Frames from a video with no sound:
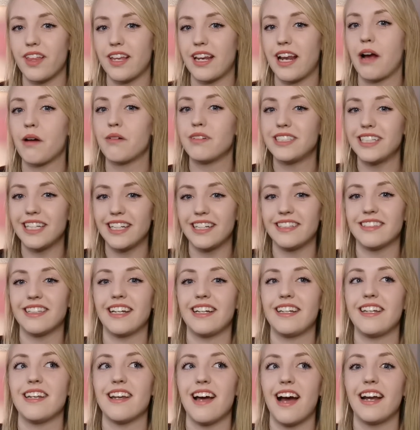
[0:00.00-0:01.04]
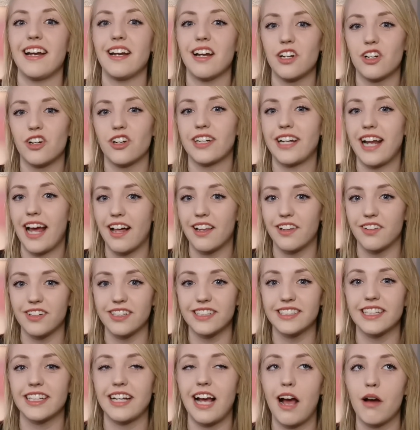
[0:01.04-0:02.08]
that, I was eating like 900
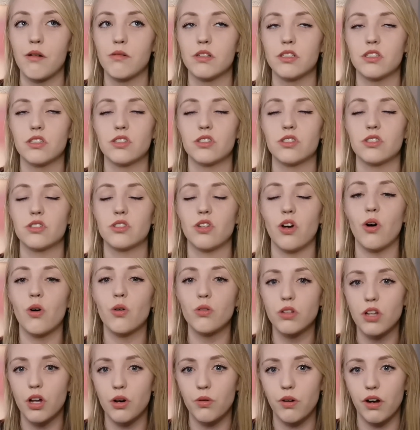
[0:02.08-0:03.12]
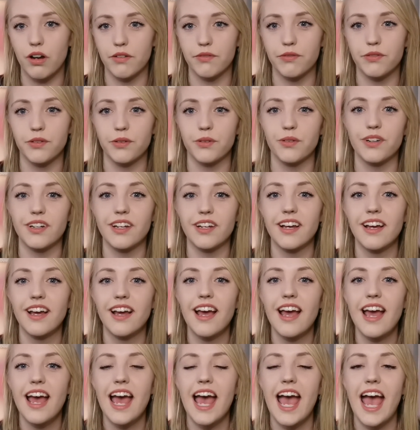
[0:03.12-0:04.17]
calories. Like I was so low on food,
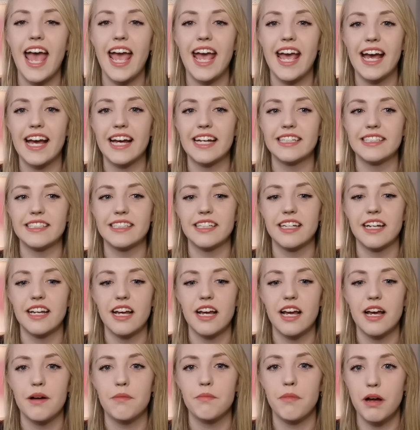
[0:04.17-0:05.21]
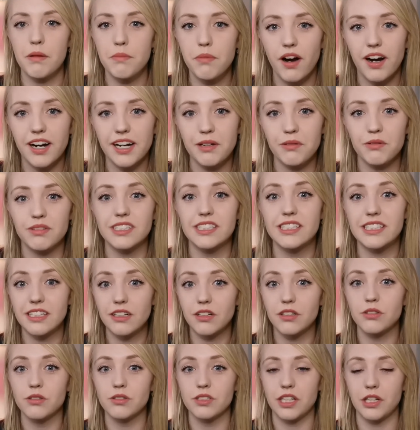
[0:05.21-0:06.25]
and my body was
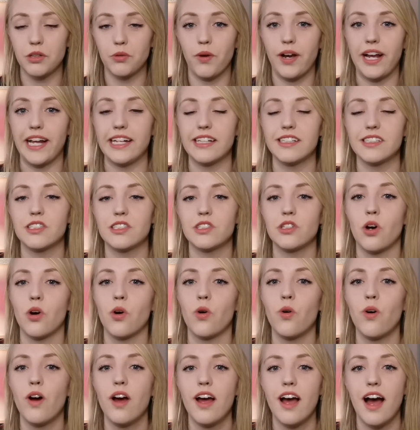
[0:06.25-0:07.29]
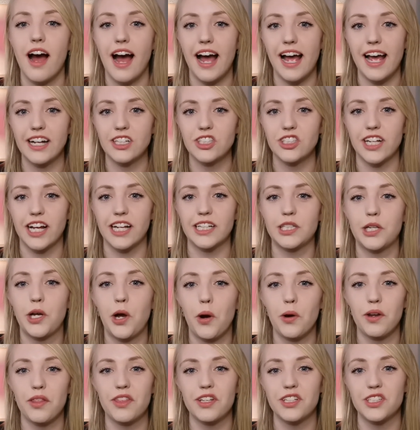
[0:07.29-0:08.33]
still losing weight. So I actually had to
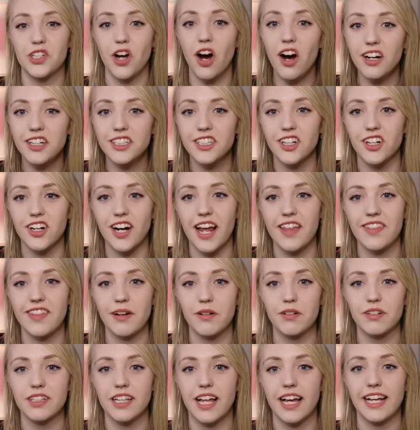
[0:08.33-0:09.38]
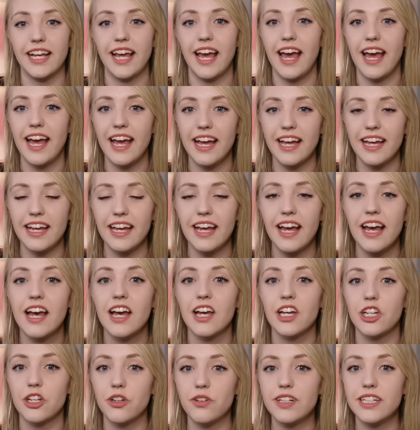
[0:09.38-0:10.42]
go to the doctor, and they were like, hey,
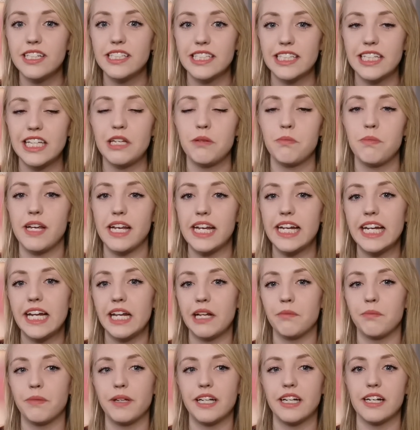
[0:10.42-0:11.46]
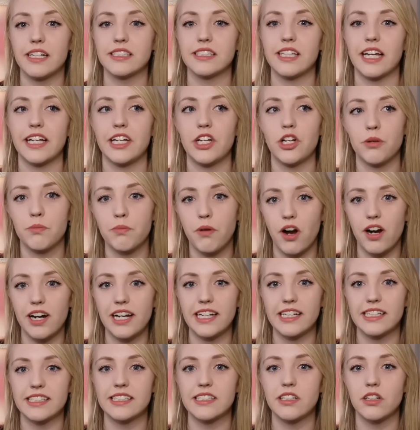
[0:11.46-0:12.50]
you need to keep eating because like your
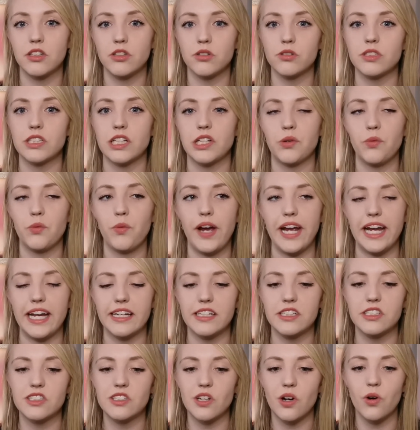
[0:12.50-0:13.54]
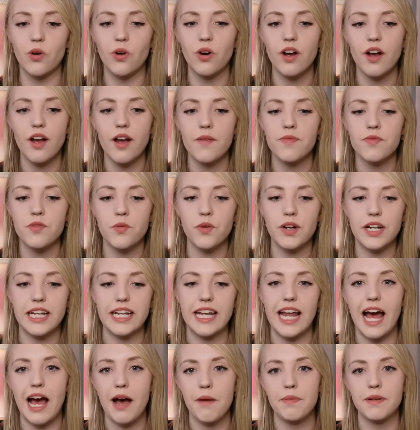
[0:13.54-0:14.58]
body is still losing weight. So what had
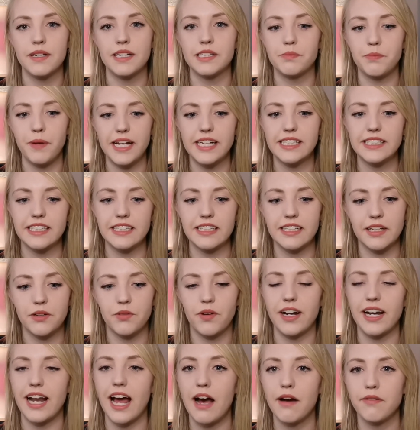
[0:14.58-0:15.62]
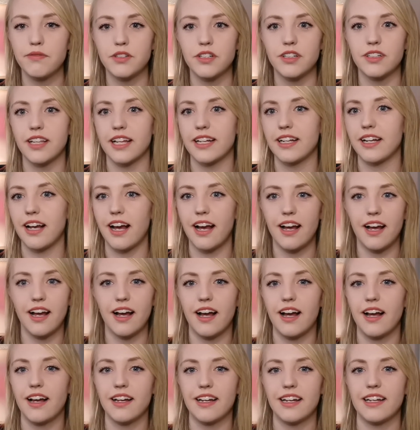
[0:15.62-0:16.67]
happened is basically right after, like
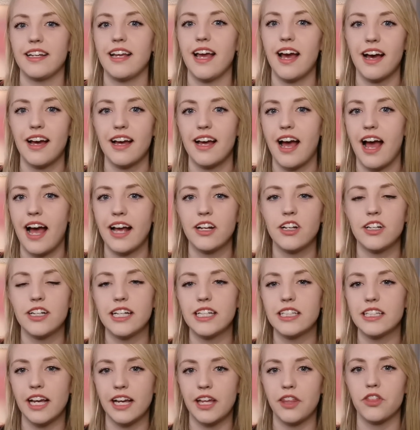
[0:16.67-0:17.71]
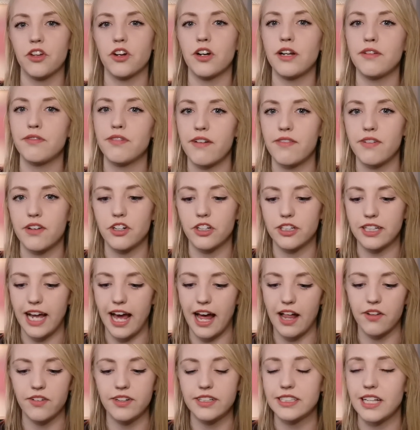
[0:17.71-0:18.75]
yeah, I could eat like 3,500
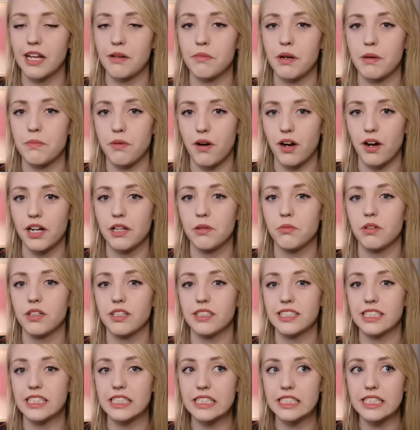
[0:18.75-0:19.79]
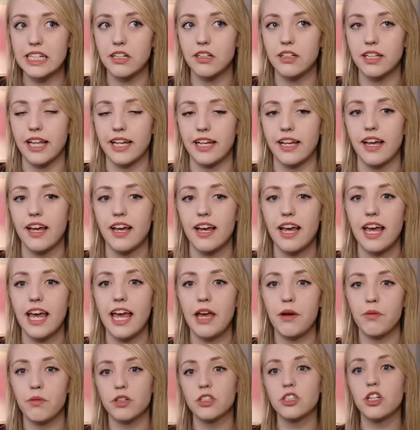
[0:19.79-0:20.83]
calories and my body would still like,
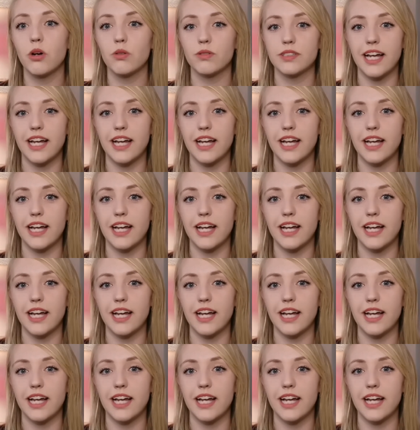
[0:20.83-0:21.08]
it would go